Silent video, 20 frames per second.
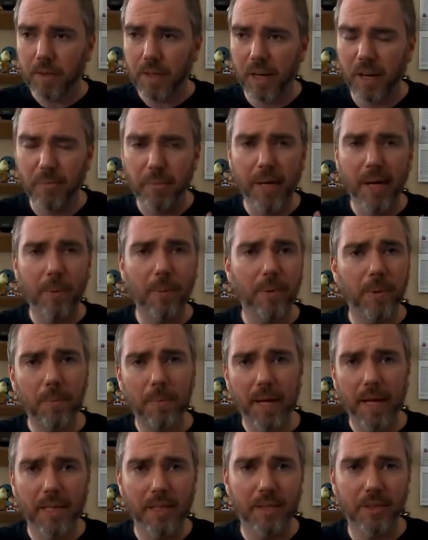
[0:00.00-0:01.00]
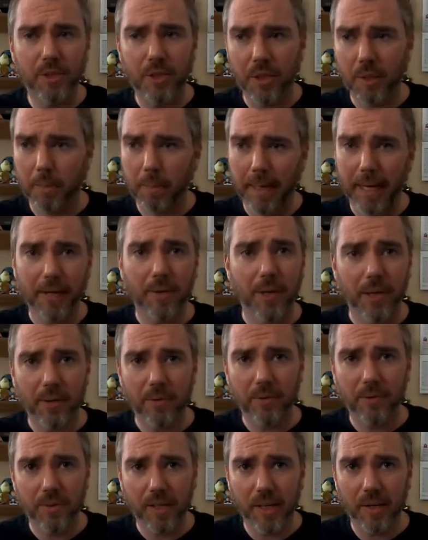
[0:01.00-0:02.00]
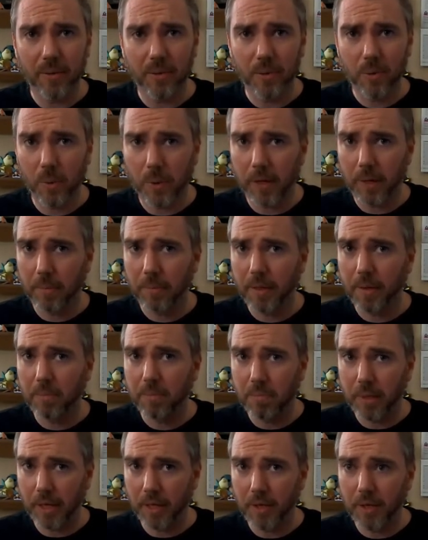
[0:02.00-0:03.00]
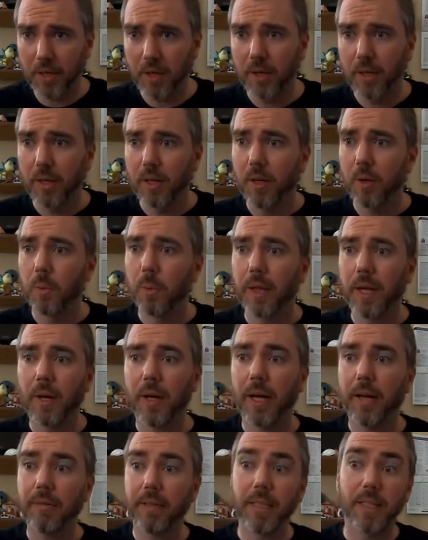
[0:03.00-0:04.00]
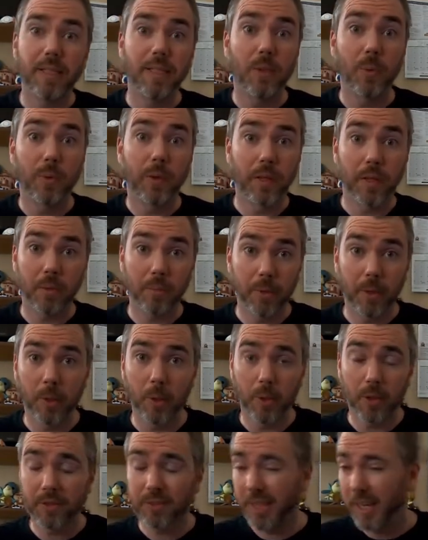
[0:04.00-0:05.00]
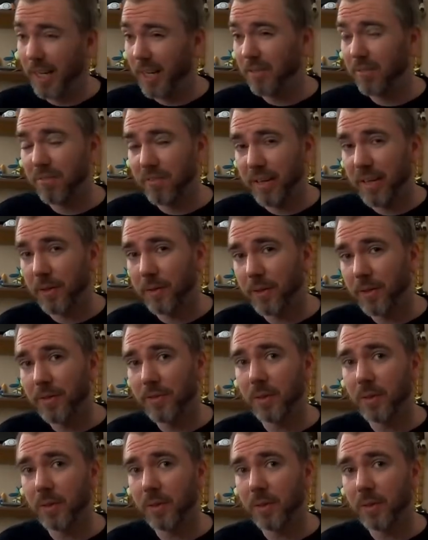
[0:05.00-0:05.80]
I've been able to manage background sound quite a bit better without having to deal with the computer. Because I have found that